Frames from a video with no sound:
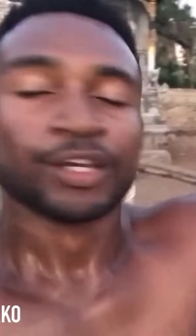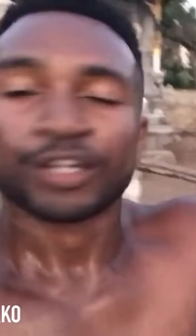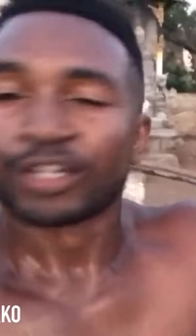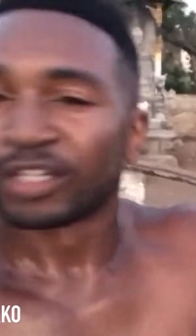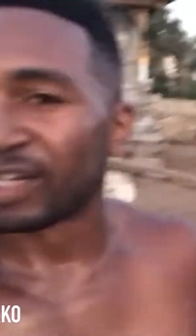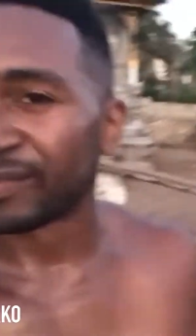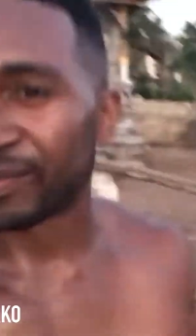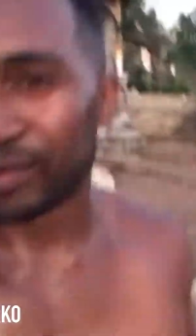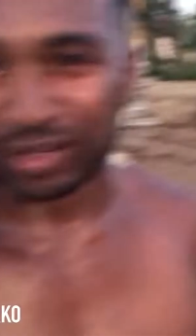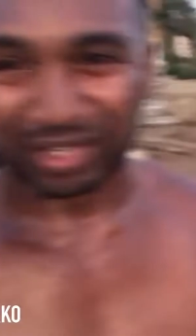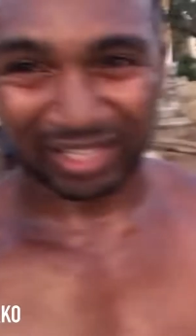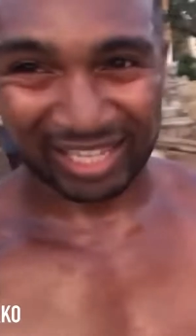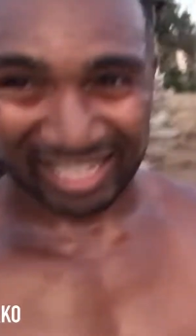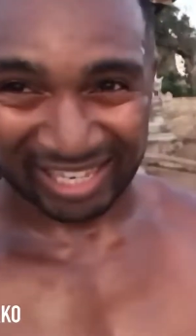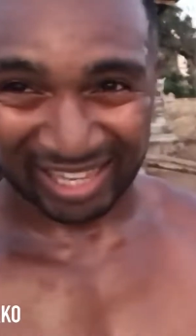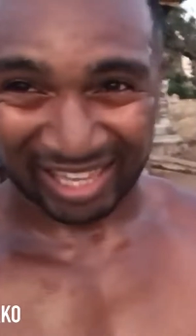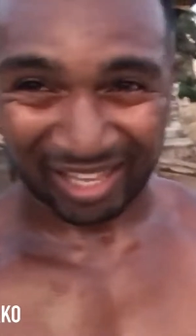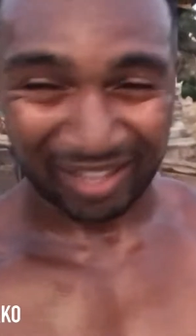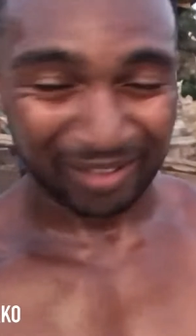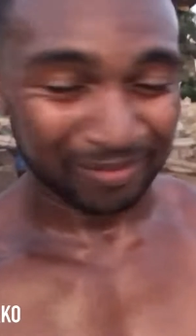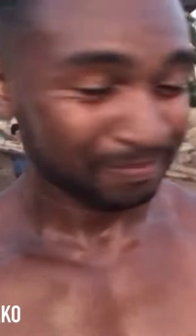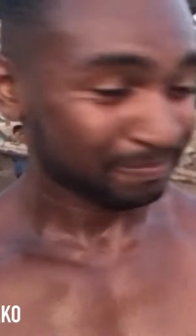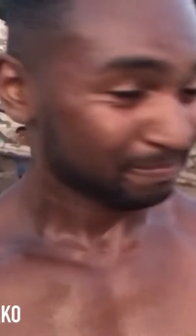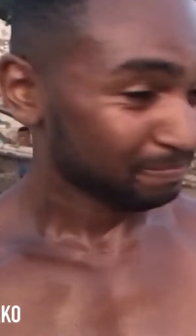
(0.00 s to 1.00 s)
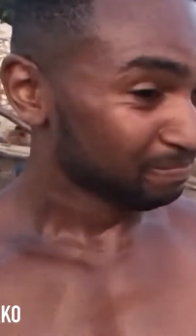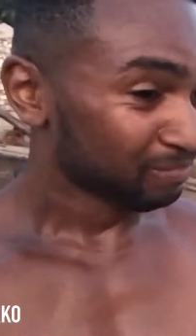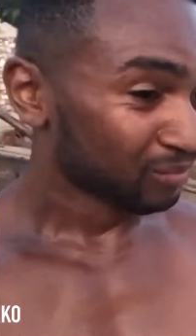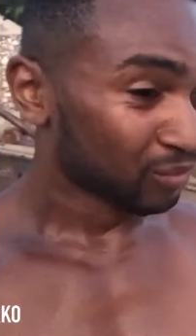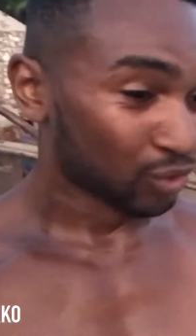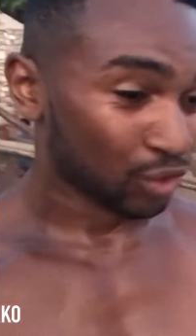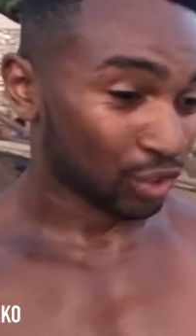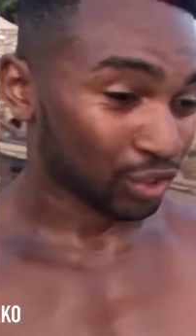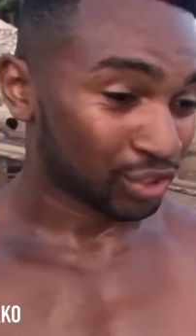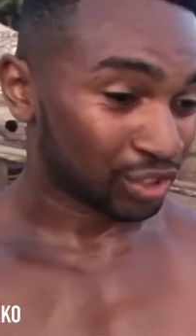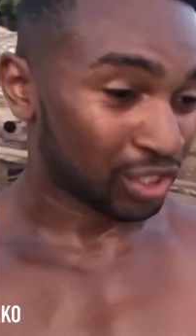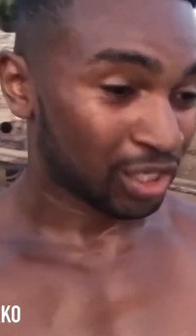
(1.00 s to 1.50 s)
you're never gonna get there
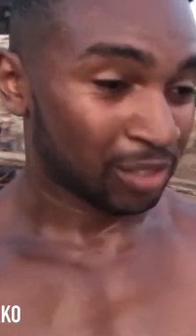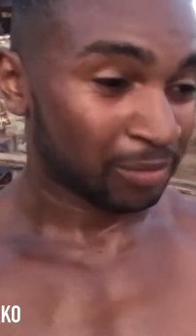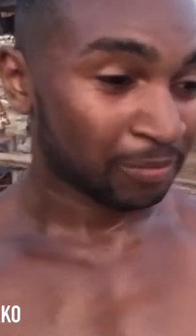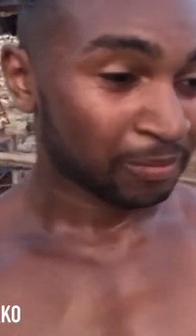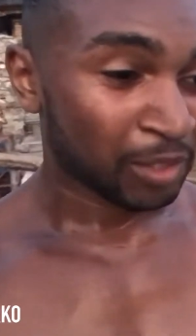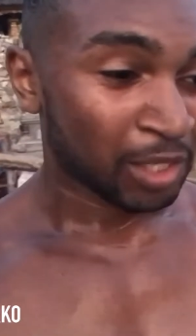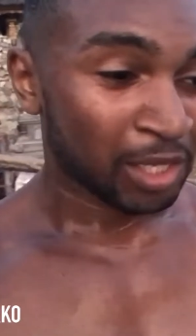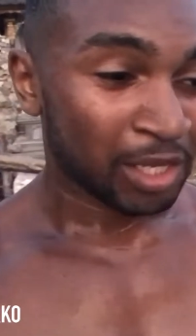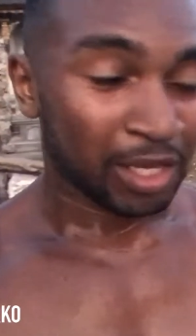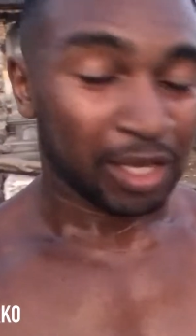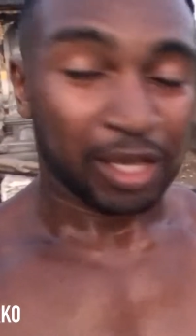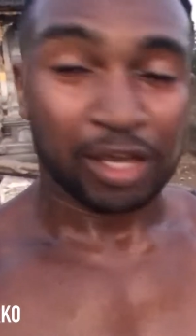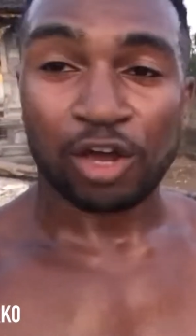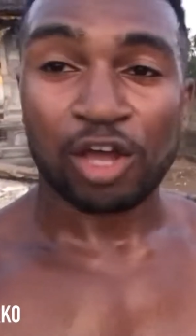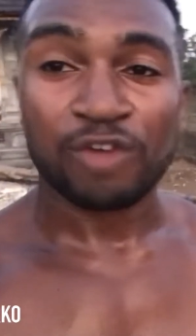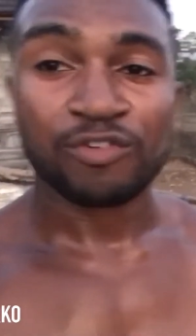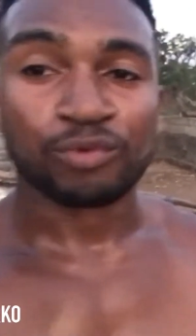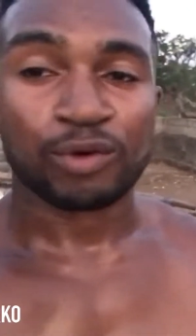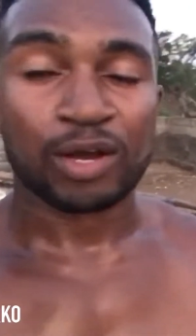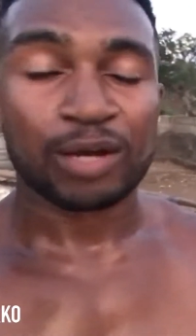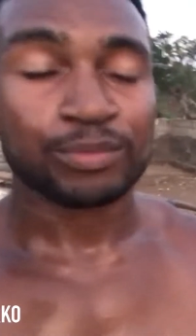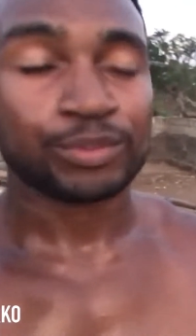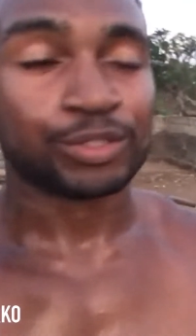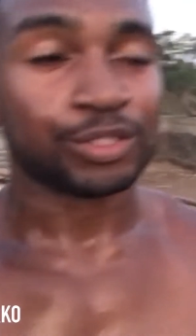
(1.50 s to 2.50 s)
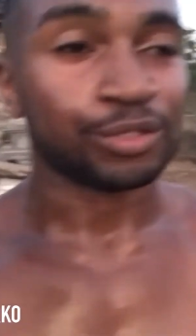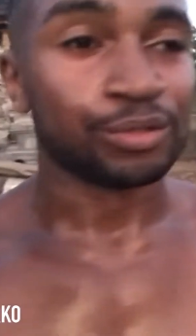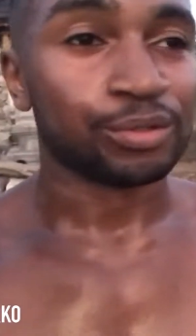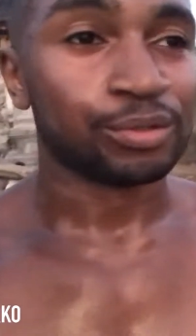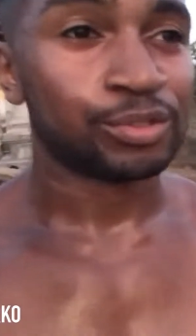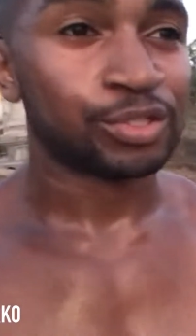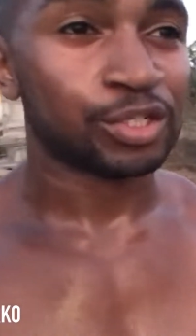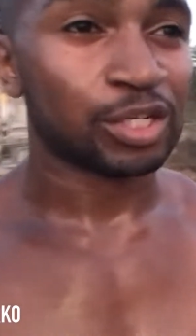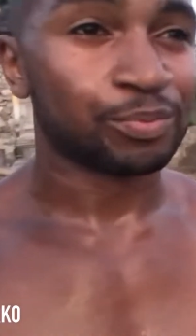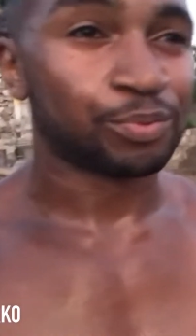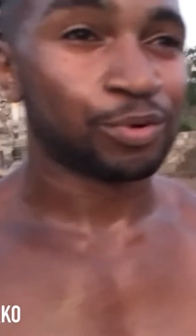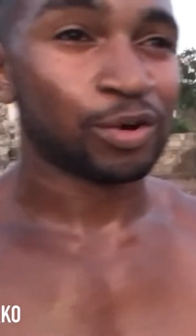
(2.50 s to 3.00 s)
because it overwhelms you
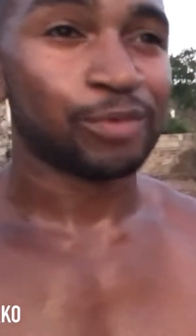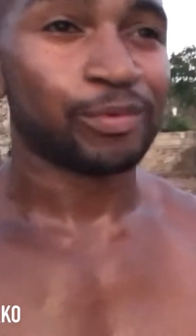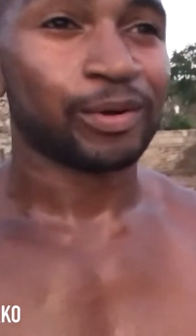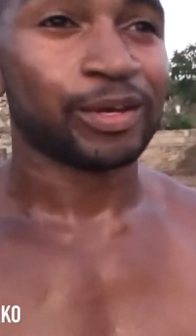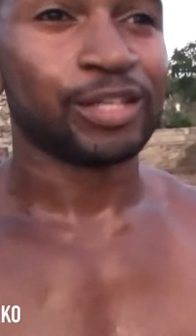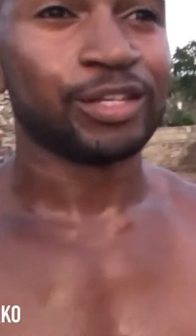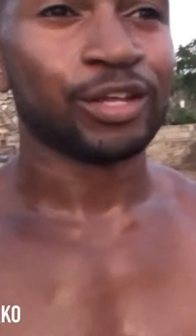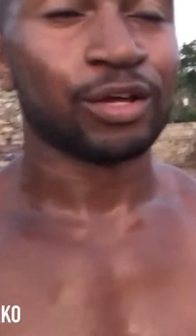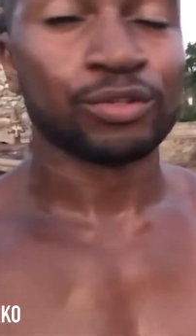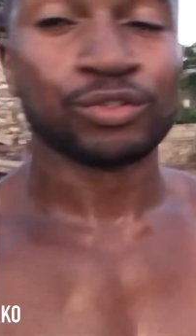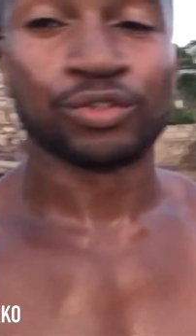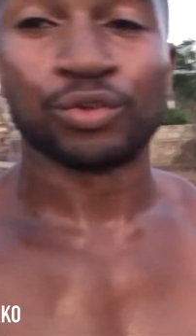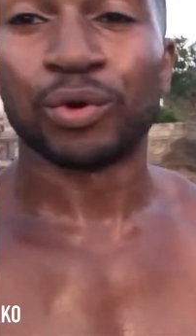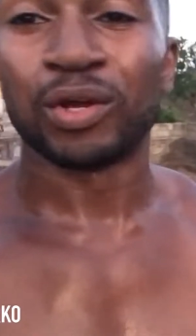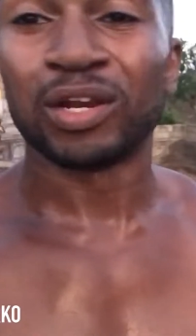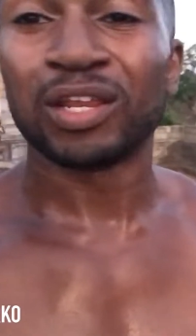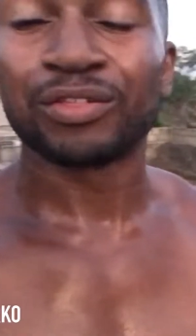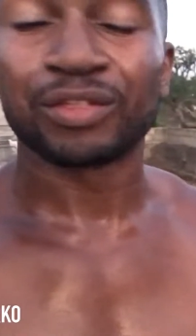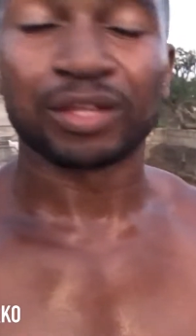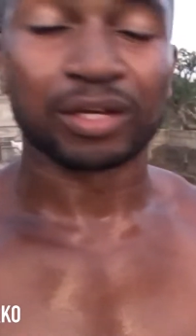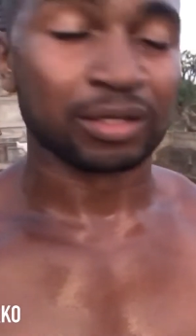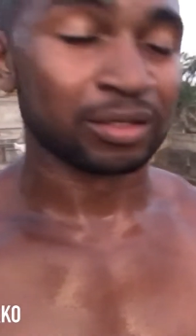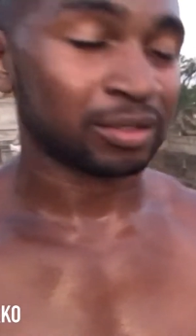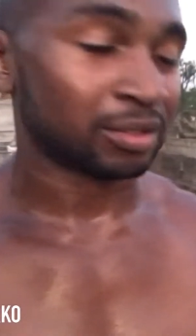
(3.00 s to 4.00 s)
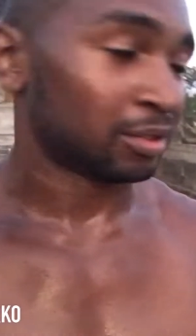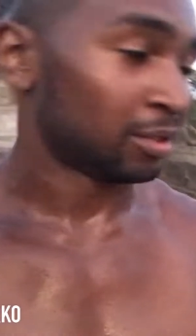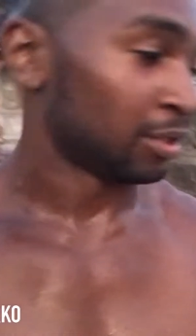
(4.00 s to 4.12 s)
to the point where you don't do anything.